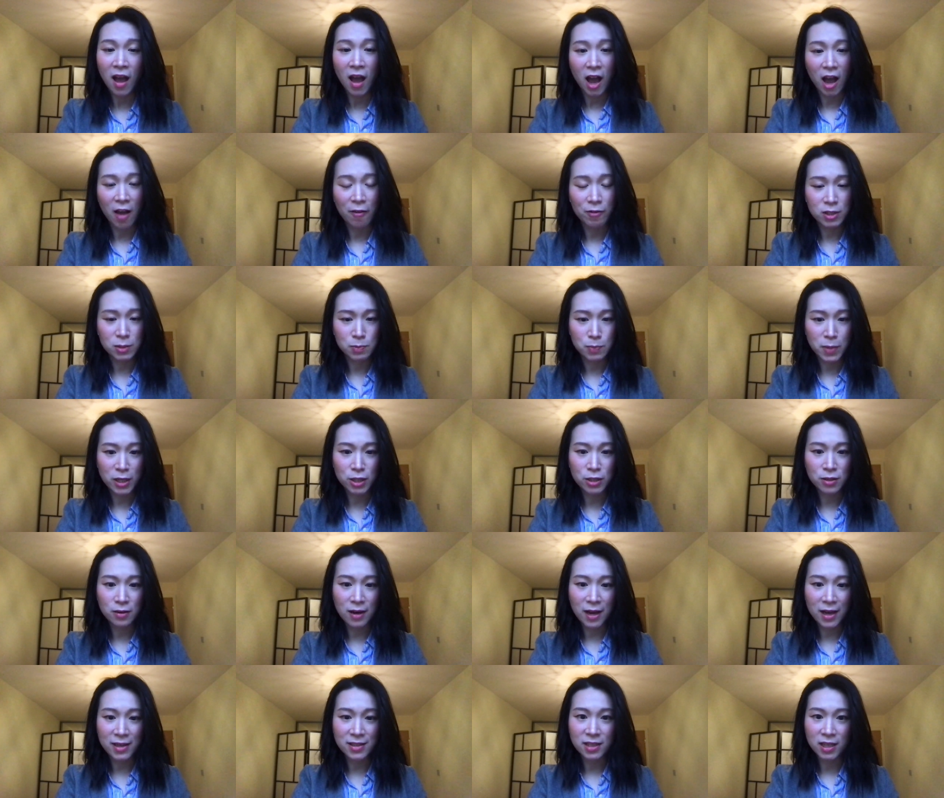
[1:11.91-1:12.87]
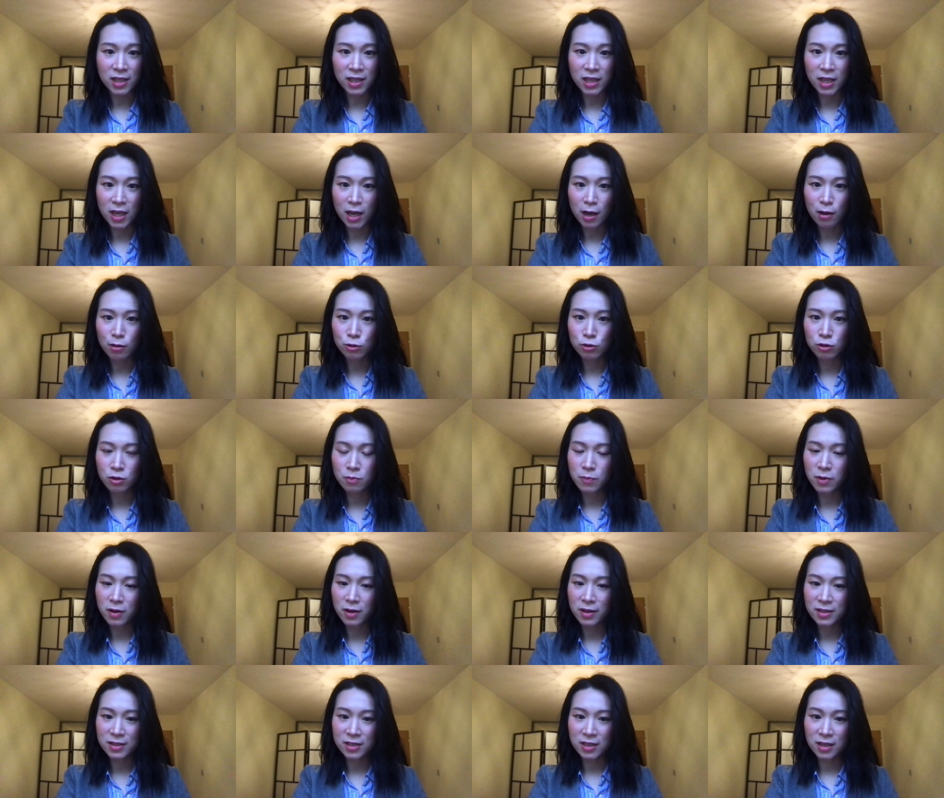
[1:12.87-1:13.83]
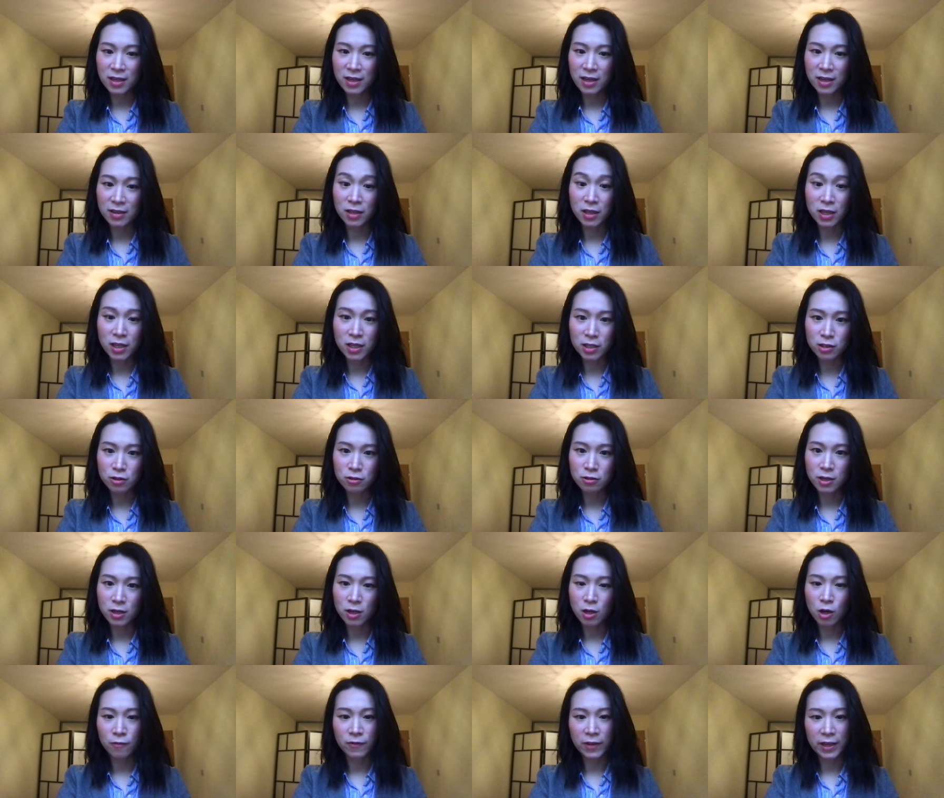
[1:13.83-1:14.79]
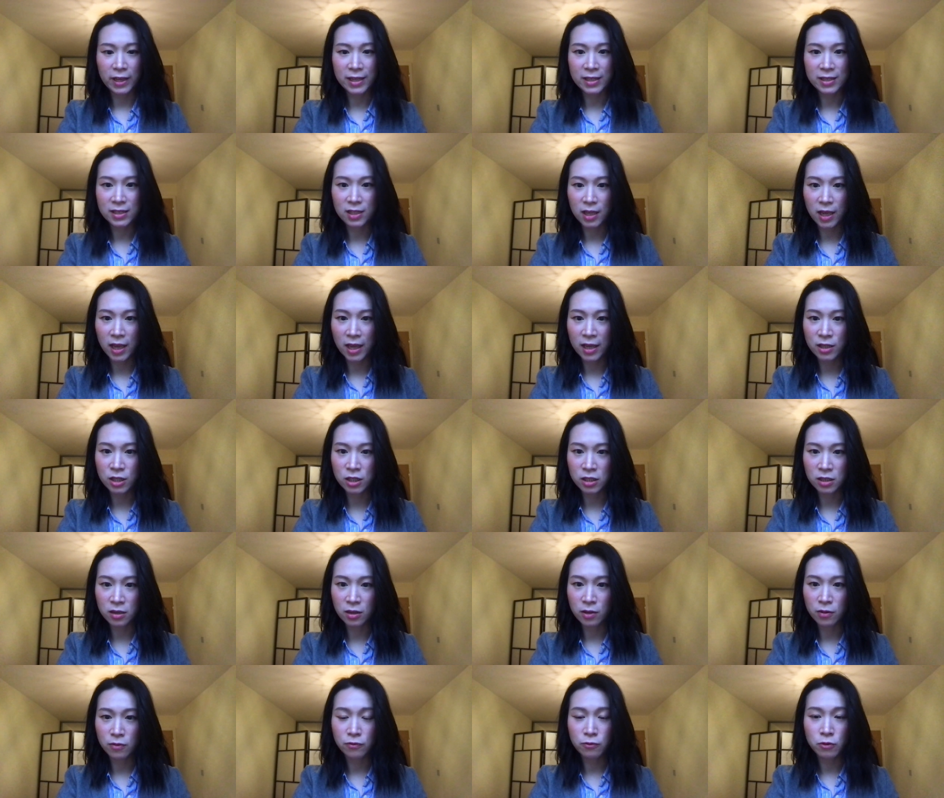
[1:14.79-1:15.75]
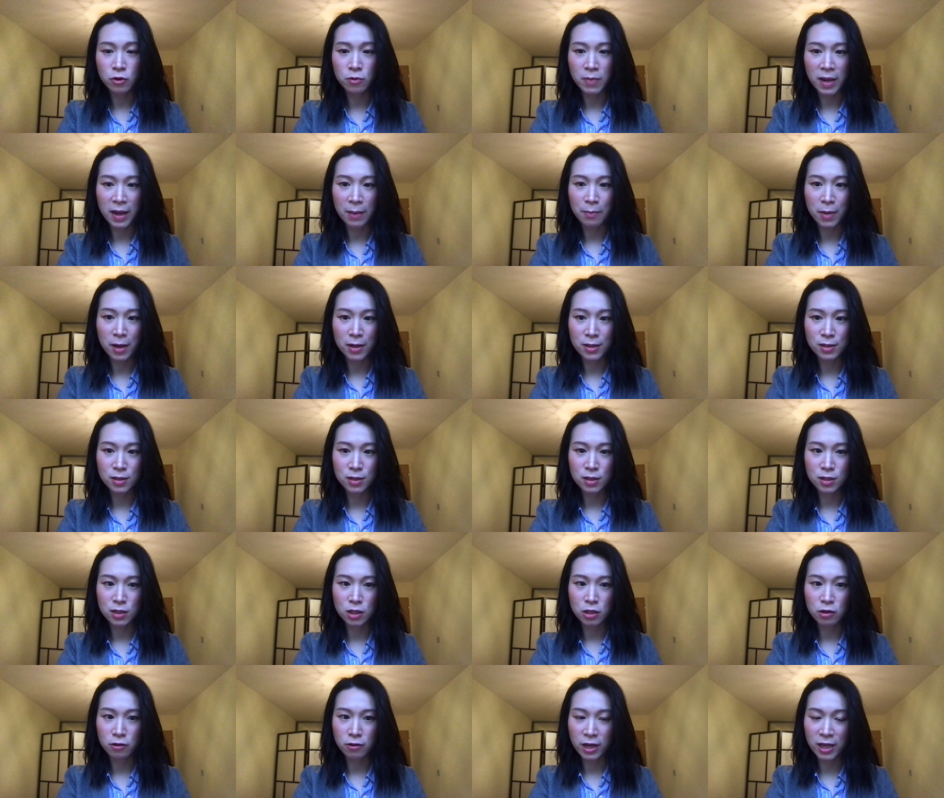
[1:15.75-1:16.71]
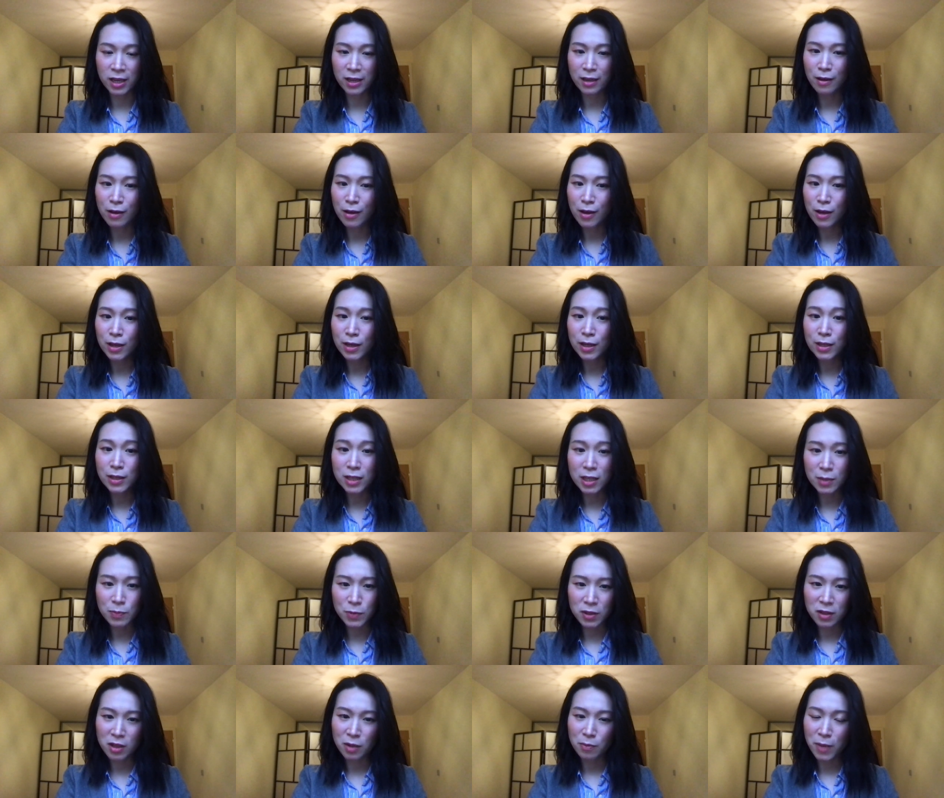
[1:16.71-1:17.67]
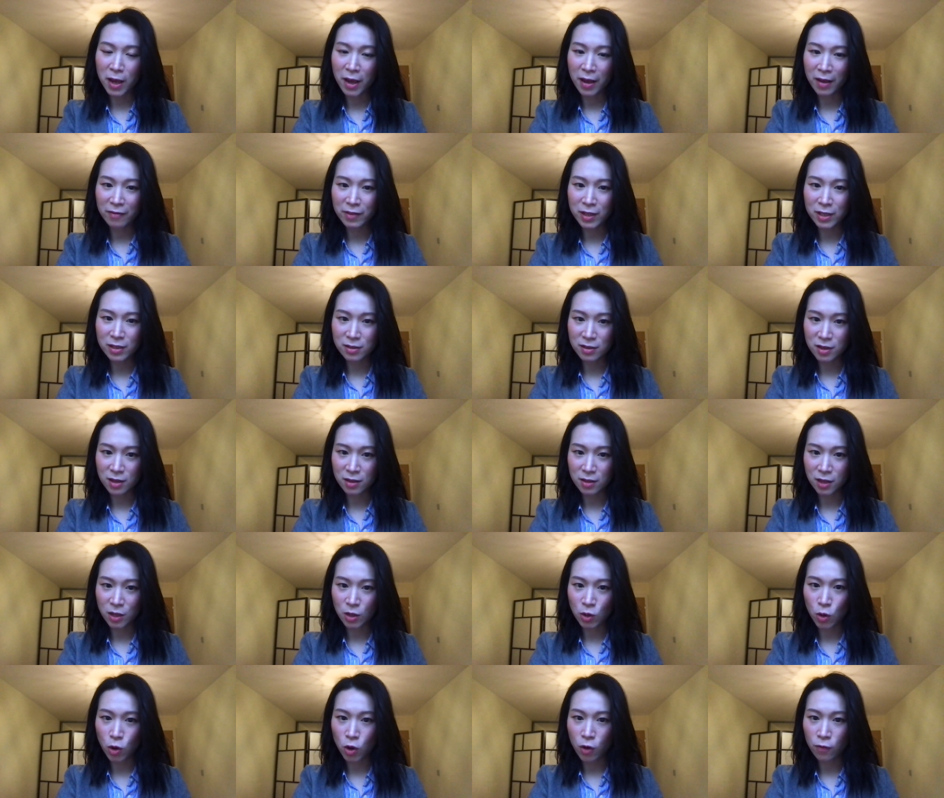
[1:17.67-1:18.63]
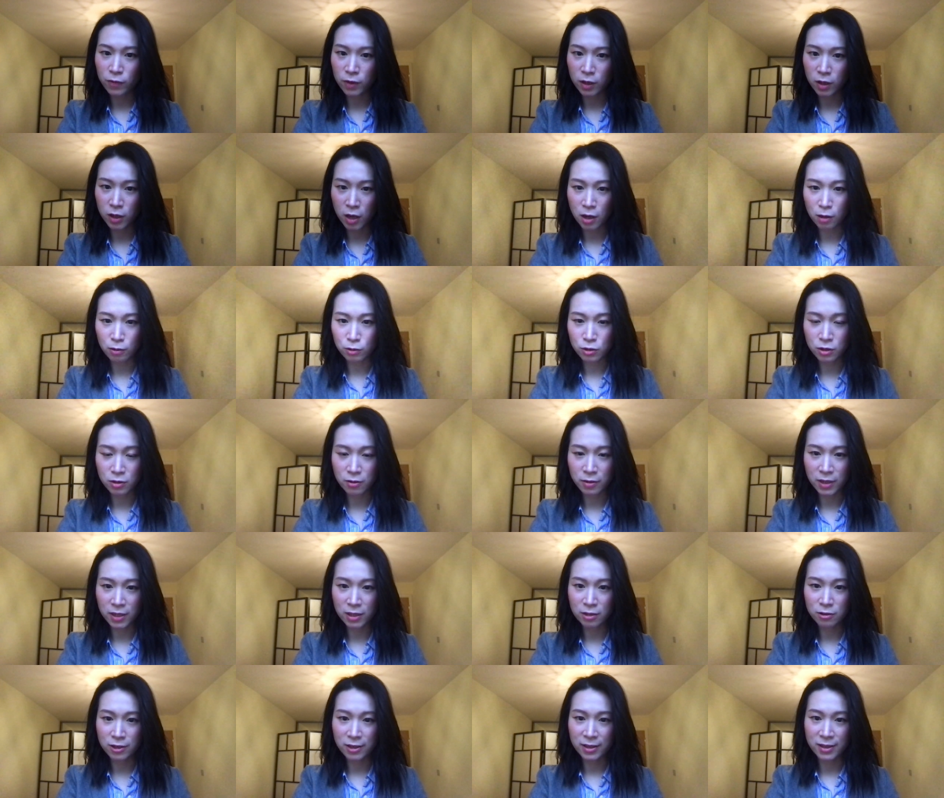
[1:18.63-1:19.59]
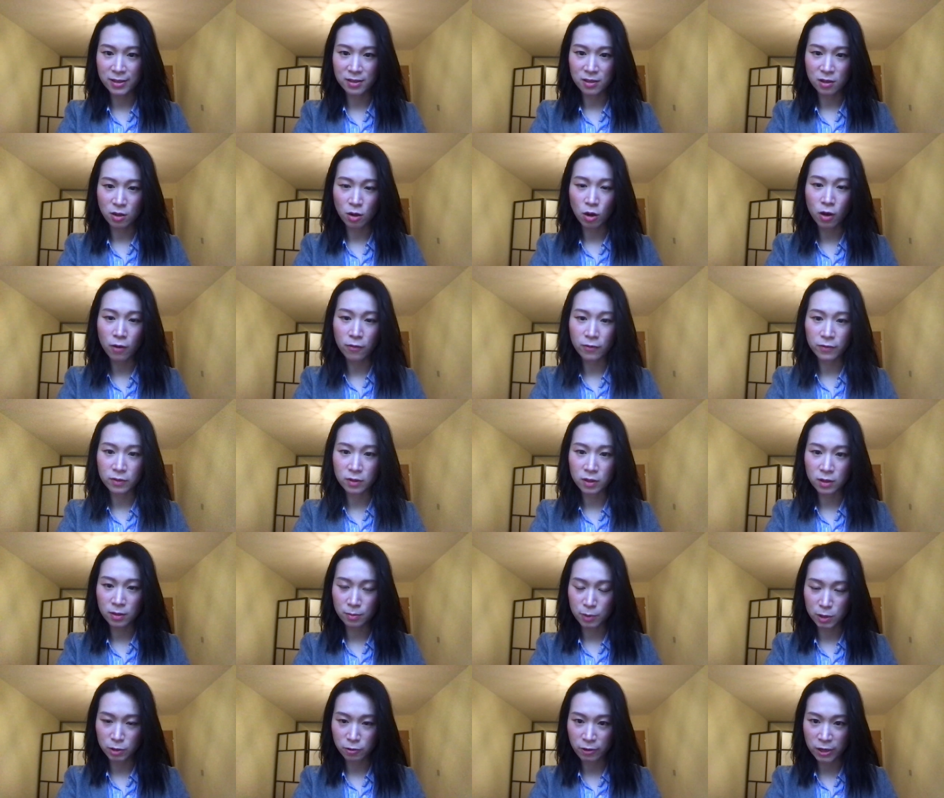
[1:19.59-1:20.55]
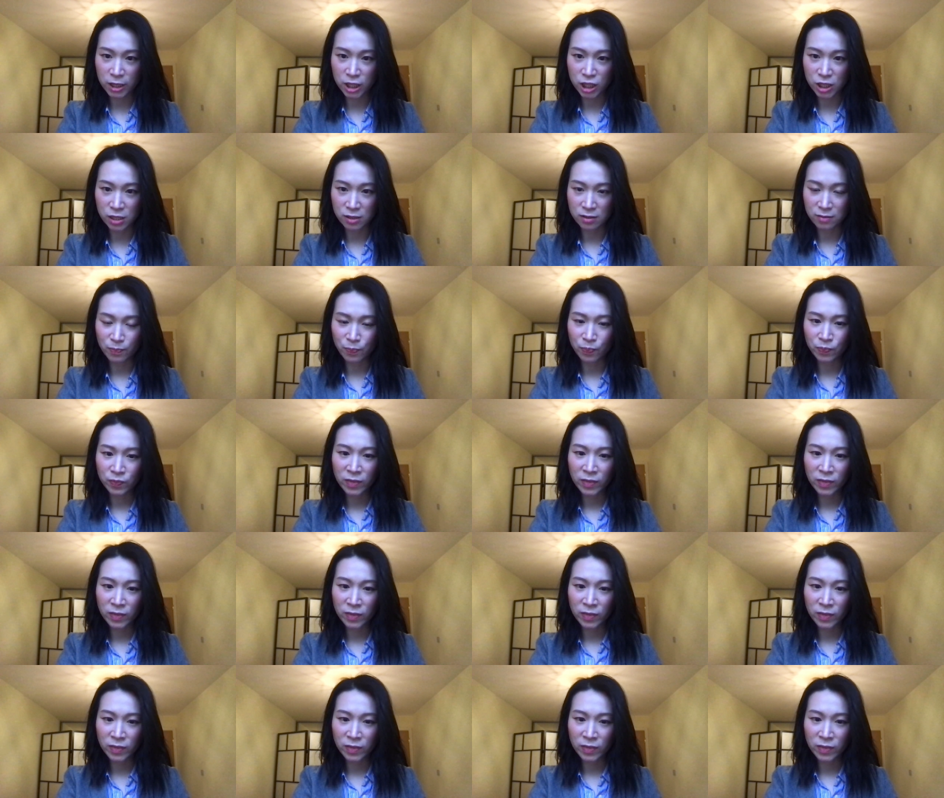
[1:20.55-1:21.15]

I've specialized in cultural policy and the history of East Asia through my master's degree, deepening my understanding of the cultural intricacy of the region.